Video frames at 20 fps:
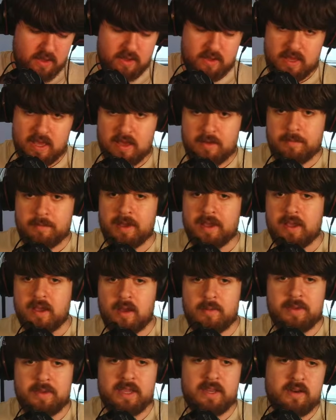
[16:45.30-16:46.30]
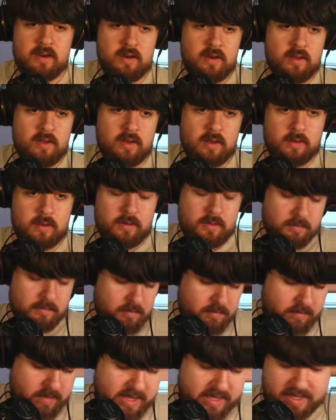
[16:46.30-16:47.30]
Yeah, mate. I mean, look,
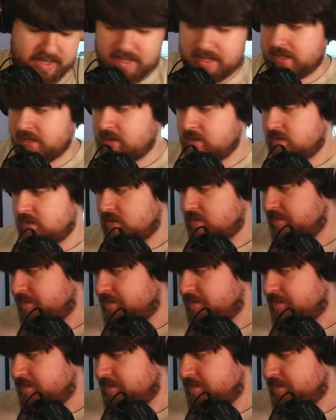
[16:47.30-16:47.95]
making